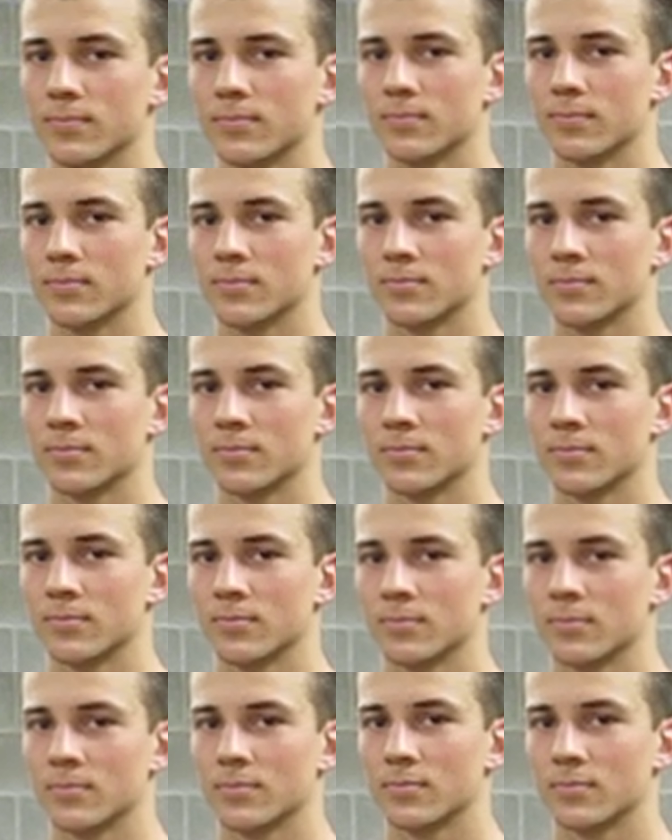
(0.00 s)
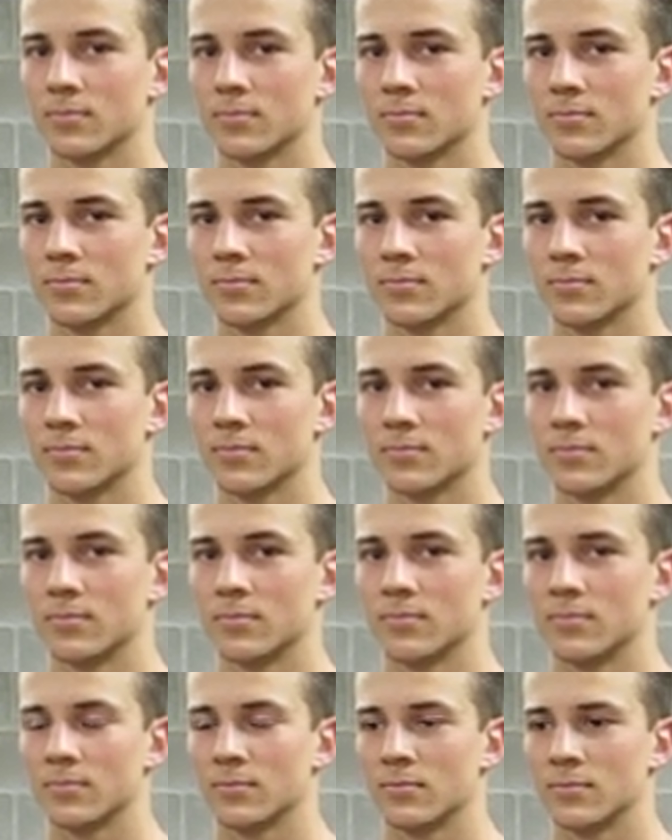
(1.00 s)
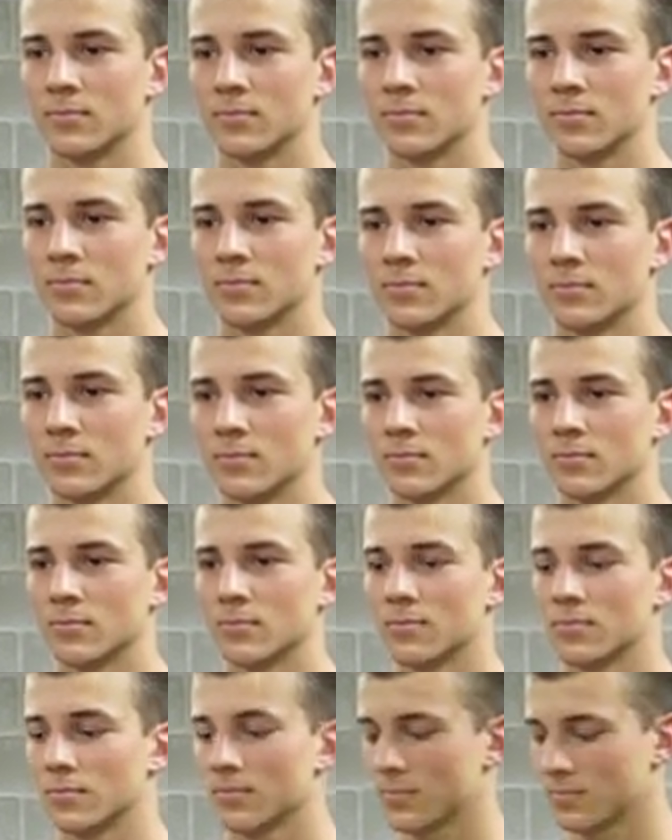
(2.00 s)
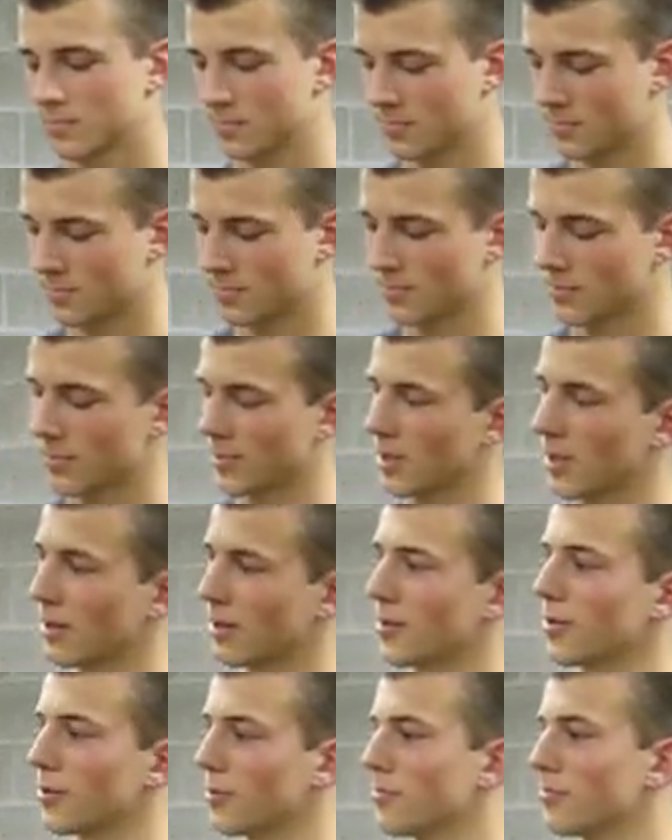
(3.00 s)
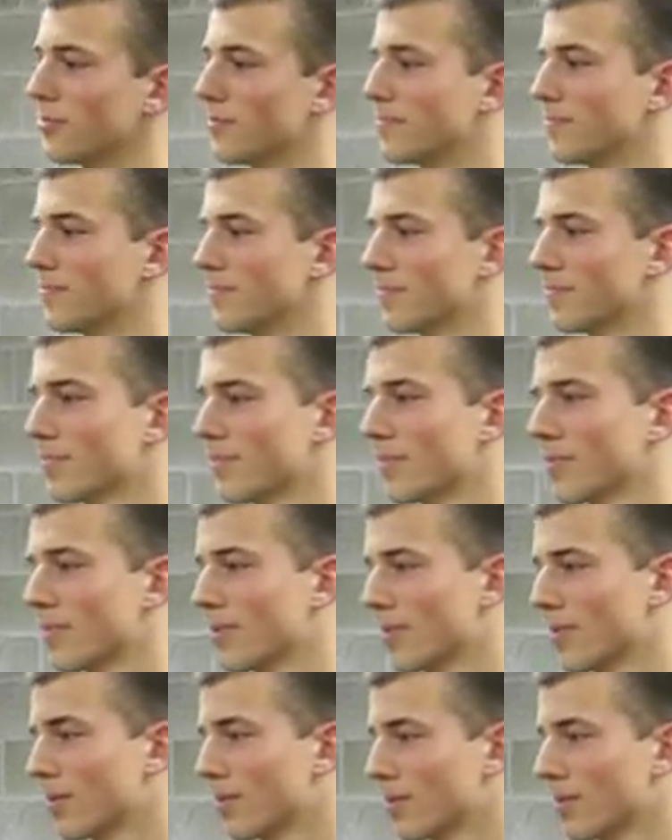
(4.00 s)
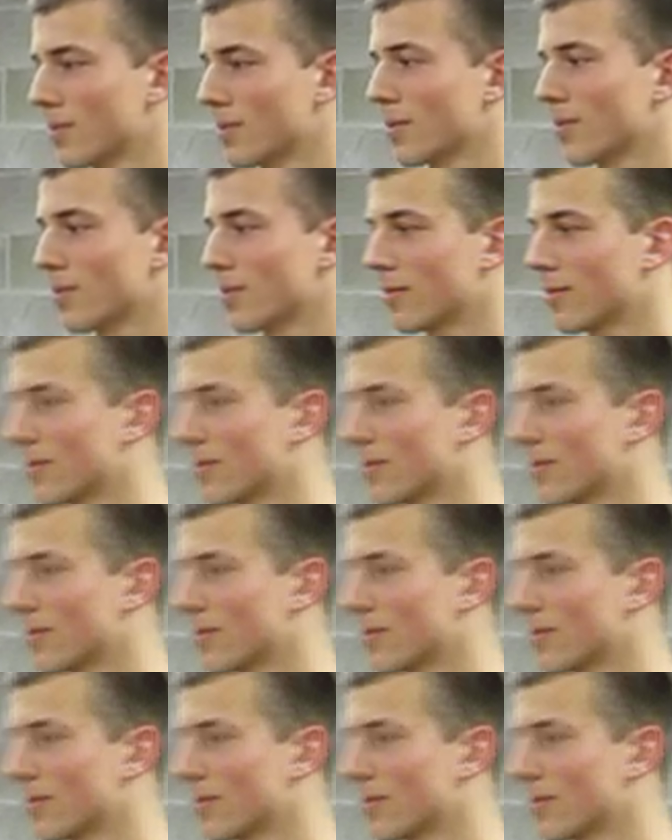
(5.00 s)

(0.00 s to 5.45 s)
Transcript: (not speaking)